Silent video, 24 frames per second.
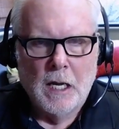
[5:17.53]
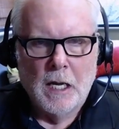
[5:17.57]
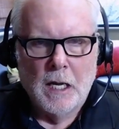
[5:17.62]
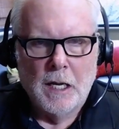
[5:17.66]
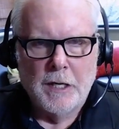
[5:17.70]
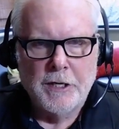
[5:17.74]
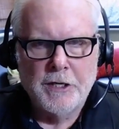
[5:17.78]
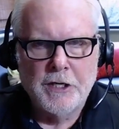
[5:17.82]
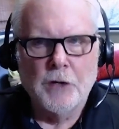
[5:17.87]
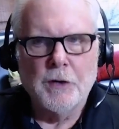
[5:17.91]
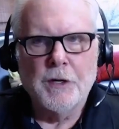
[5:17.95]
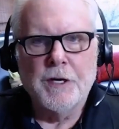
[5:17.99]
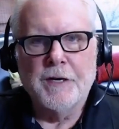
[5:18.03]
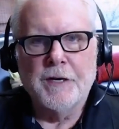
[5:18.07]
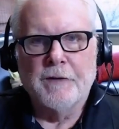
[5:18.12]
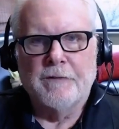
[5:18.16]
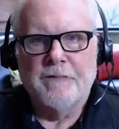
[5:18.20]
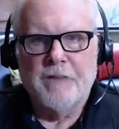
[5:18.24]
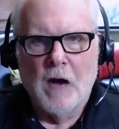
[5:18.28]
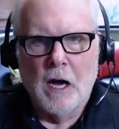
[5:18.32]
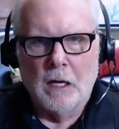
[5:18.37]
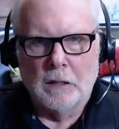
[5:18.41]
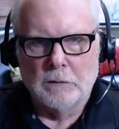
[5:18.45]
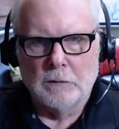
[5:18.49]
you're in
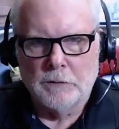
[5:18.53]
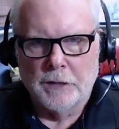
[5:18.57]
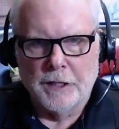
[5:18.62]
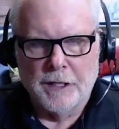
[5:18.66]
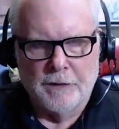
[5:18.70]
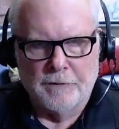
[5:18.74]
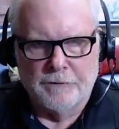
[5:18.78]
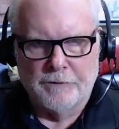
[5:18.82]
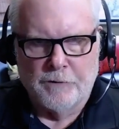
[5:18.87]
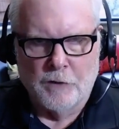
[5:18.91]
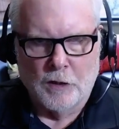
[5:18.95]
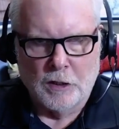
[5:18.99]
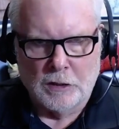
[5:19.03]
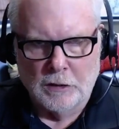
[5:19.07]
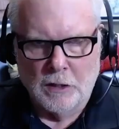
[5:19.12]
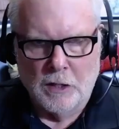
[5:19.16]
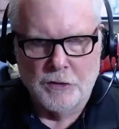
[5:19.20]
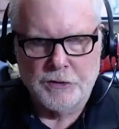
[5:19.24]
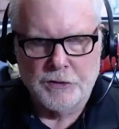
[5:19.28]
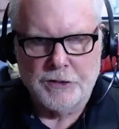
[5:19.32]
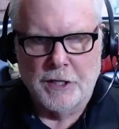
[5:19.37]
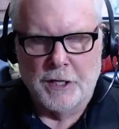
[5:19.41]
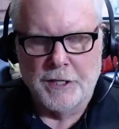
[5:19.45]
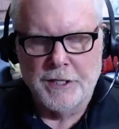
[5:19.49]
default, we're going to
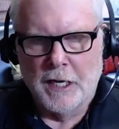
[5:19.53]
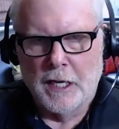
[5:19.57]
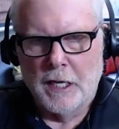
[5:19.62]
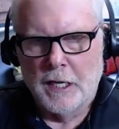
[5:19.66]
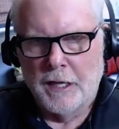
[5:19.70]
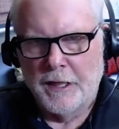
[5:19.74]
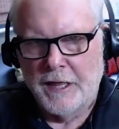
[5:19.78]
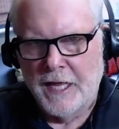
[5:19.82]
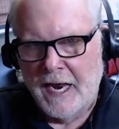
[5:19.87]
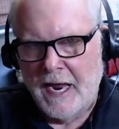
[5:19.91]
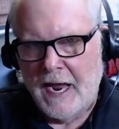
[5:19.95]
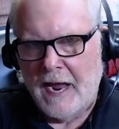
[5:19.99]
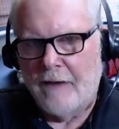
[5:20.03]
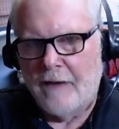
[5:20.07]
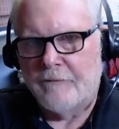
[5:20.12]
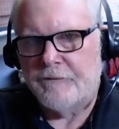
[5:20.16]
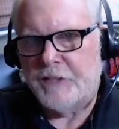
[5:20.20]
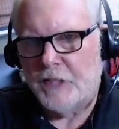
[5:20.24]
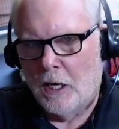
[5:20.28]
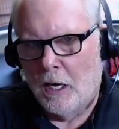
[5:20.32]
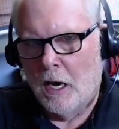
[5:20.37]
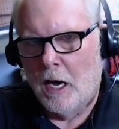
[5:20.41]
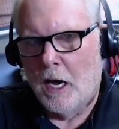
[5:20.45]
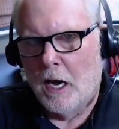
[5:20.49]
foreclose on you. They have
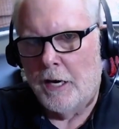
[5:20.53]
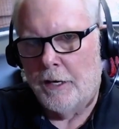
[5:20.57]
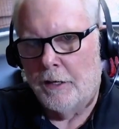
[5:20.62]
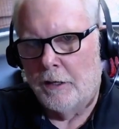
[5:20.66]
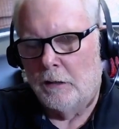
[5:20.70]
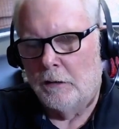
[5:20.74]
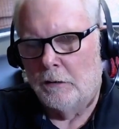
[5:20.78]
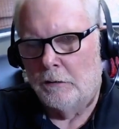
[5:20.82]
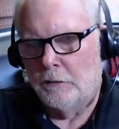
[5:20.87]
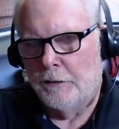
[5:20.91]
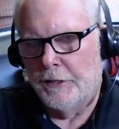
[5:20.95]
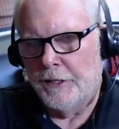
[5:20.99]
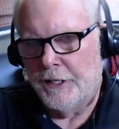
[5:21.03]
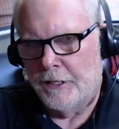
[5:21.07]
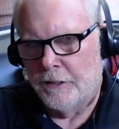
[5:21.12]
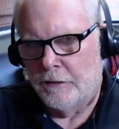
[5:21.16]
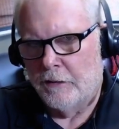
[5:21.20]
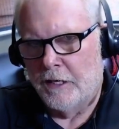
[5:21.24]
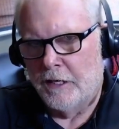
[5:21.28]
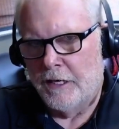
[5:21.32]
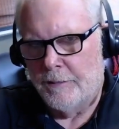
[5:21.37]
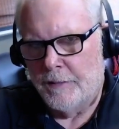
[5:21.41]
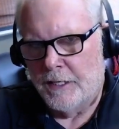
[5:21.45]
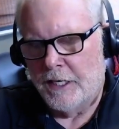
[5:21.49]
to honor the
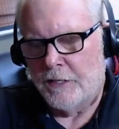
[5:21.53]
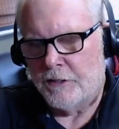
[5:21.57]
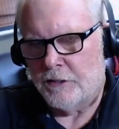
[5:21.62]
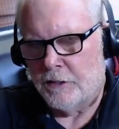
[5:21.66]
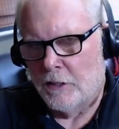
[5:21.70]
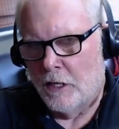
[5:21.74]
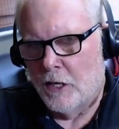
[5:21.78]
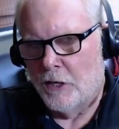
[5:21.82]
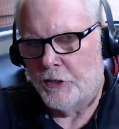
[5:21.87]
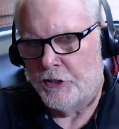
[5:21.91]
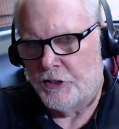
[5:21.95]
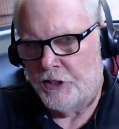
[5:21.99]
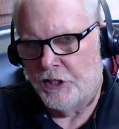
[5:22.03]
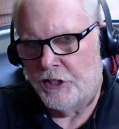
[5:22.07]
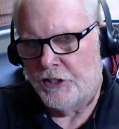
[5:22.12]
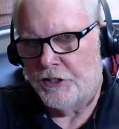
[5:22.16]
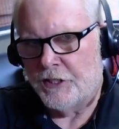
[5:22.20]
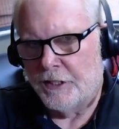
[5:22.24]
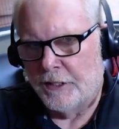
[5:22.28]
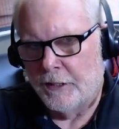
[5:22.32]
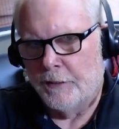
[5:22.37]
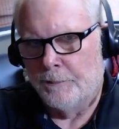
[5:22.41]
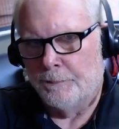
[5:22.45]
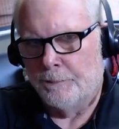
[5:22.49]
agreement as long as she's
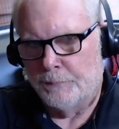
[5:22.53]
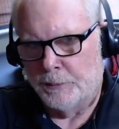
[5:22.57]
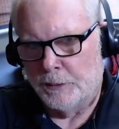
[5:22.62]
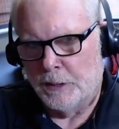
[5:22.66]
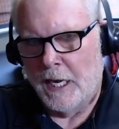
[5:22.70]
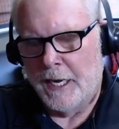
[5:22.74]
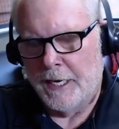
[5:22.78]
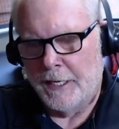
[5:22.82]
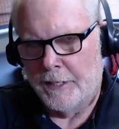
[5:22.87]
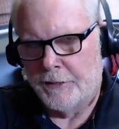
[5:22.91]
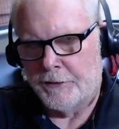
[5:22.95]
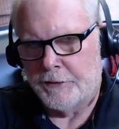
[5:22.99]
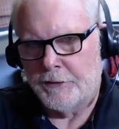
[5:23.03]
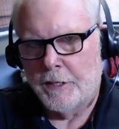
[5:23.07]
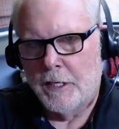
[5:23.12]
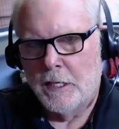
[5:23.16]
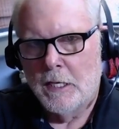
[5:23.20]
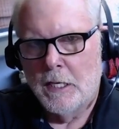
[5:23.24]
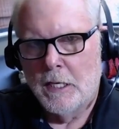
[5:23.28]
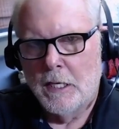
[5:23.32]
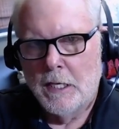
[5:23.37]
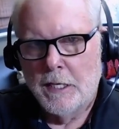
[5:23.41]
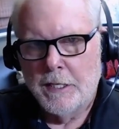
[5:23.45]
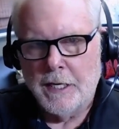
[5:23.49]
in compliance.
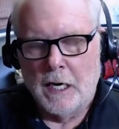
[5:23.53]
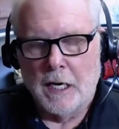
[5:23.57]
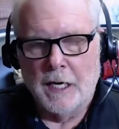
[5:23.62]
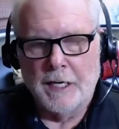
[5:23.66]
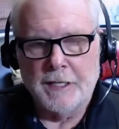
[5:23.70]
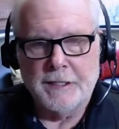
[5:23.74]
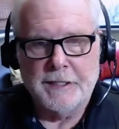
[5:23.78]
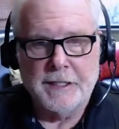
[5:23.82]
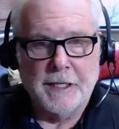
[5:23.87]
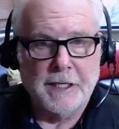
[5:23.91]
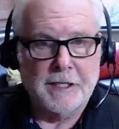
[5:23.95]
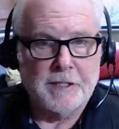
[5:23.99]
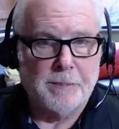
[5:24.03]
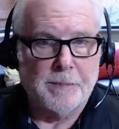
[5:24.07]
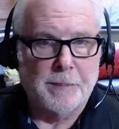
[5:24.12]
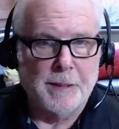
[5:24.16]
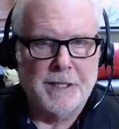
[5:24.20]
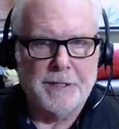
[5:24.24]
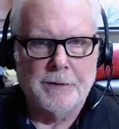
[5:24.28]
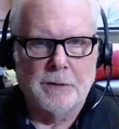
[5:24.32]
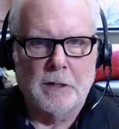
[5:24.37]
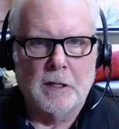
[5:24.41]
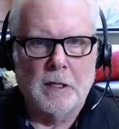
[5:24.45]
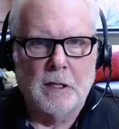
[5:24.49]
Now, I did explain
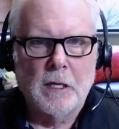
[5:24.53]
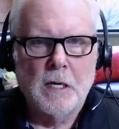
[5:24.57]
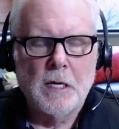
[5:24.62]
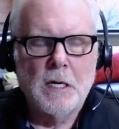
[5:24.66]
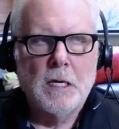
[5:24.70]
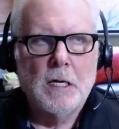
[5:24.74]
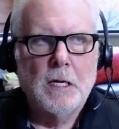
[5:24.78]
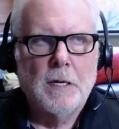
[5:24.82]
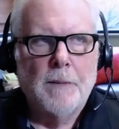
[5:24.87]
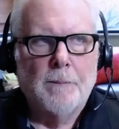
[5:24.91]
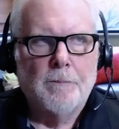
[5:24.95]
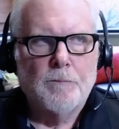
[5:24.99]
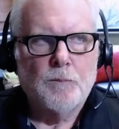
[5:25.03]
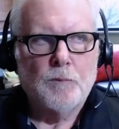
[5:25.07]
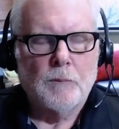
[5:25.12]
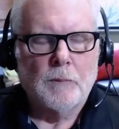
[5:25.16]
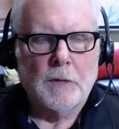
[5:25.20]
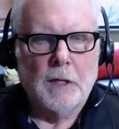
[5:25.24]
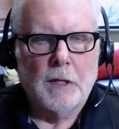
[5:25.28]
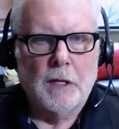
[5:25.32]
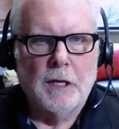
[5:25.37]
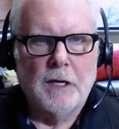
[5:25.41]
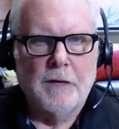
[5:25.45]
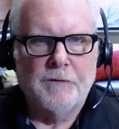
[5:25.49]
to her,
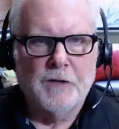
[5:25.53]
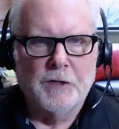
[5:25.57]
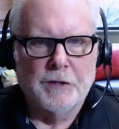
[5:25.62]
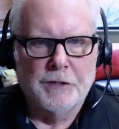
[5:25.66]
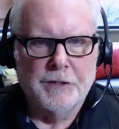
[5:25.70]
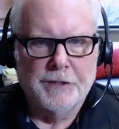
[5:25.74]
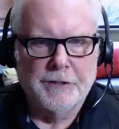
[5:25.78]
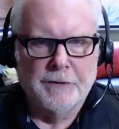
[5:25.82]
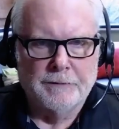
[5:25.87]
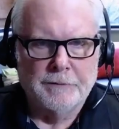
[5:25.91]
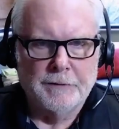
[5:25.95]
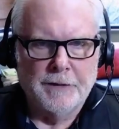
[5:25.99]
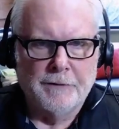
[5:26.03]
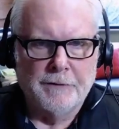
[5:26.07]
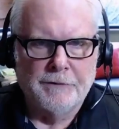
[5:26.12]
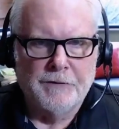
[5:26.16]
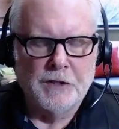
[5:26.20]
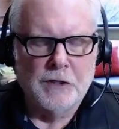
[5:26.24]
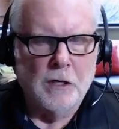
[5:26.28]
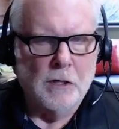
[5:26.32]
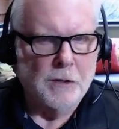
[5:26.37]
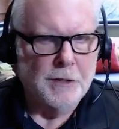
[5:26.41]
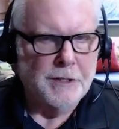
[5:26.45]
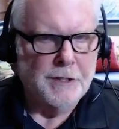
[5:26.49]
if you
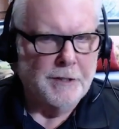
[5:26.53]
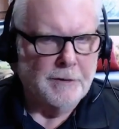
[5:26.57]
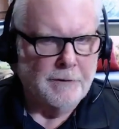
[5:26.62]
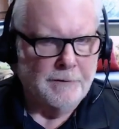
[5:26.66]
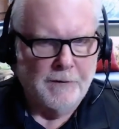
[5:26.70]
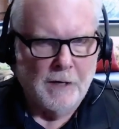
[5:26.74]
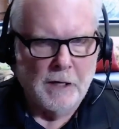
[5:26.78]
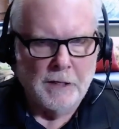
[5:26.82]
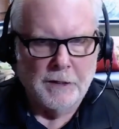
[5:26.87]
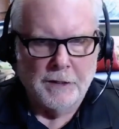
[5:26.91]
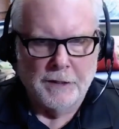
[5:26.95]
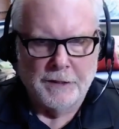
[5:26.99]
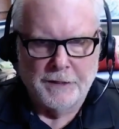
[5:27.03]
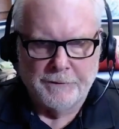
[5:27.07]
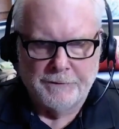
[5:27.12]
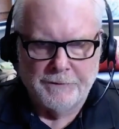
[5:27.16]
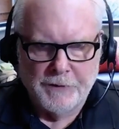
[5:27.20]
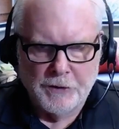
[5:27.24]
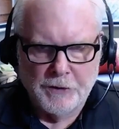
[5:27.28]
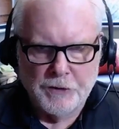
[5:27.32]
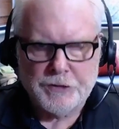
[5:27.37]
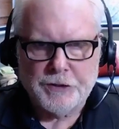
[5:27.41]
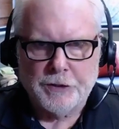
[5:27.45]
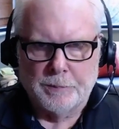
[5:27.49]
go into default on the
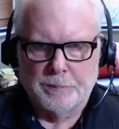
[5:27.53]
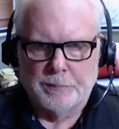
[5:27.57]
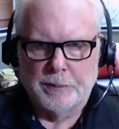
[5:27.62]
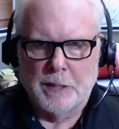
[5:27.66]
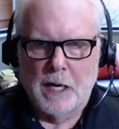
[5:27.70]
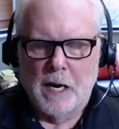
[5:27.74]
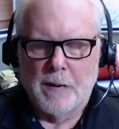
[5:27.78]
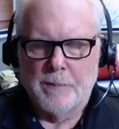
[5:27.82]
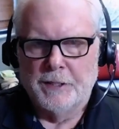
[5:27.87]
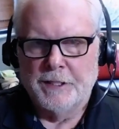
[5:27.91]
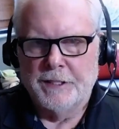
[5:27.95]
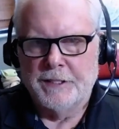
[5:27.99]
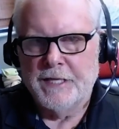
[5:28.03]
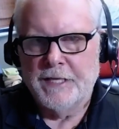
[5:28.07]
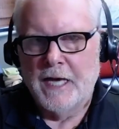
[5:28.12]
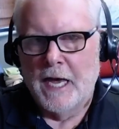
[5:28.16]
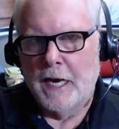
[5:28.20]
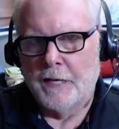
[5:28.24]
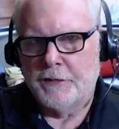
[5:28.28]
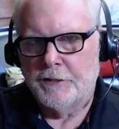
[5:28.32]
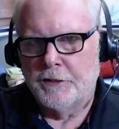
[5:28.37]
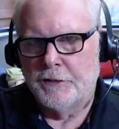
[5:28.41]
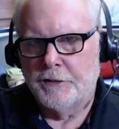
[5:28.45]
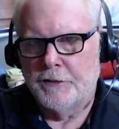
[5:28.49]
future property
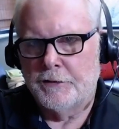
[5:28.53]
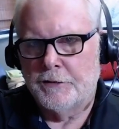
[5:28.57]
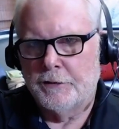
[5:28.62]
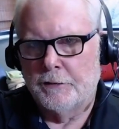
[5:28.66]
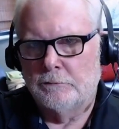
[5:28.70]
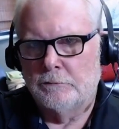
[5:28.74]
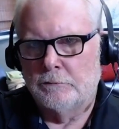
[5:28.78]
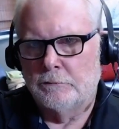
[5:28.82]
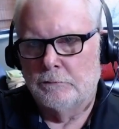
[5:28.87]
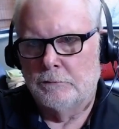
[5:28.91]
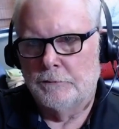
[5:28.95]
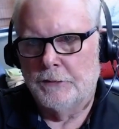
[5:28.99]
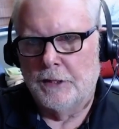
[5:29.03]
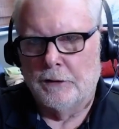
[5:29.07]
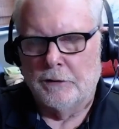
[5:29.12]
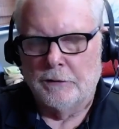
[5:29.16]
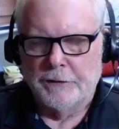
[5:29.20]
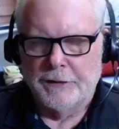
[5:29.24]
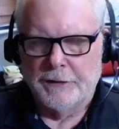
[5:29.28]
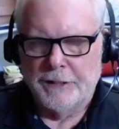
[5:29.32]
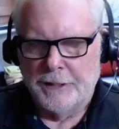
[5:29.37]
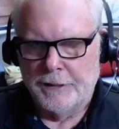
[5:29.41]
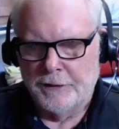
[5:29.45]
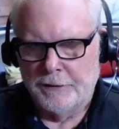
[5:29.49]
taxes,
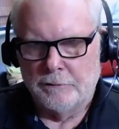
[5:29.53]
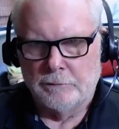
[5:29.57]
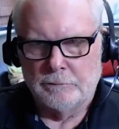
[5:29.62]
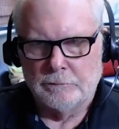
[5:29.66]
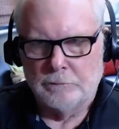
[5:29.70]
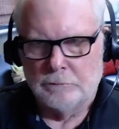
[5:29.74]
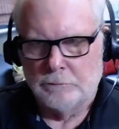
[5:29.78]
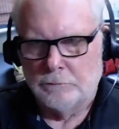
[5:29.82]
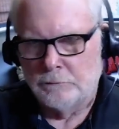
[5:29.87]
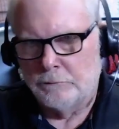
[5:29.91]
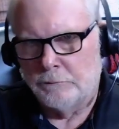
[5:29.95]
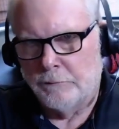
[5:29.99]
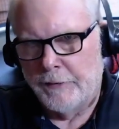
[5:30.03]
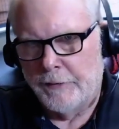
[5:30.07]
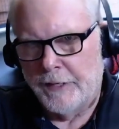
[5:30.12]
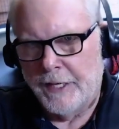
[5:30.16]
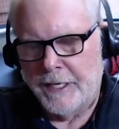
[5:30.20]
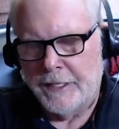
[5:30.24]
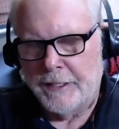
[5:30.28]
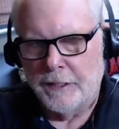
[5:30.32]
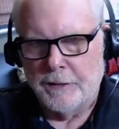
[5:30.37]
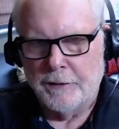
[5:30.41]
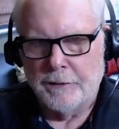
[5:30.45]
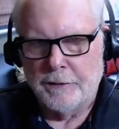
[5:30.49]
then they
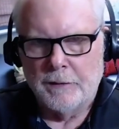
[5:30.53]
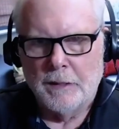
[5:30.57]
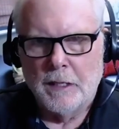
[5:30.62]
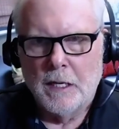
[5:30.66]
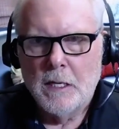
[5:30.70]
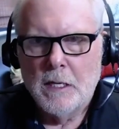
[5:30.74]
can